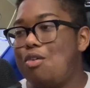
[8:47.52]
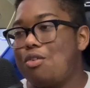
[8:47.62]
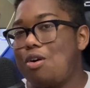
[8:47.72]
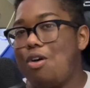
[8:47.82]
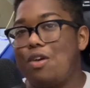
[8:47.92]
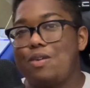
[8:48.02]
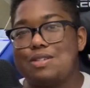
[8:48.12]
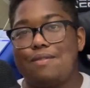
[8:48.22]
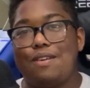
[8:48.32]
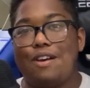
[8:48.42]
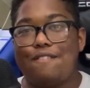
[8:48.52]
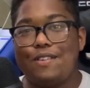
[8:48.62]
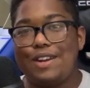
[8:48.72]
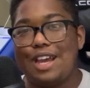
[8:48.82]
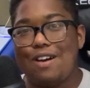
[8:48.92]
overall, there were some very
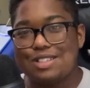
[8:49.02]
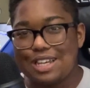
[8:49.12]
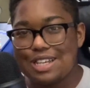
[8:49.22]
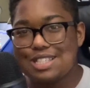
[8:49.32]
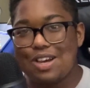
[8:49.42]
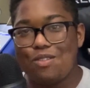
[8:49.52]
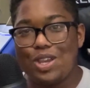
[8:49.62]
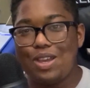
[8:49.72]
funny outtakes that we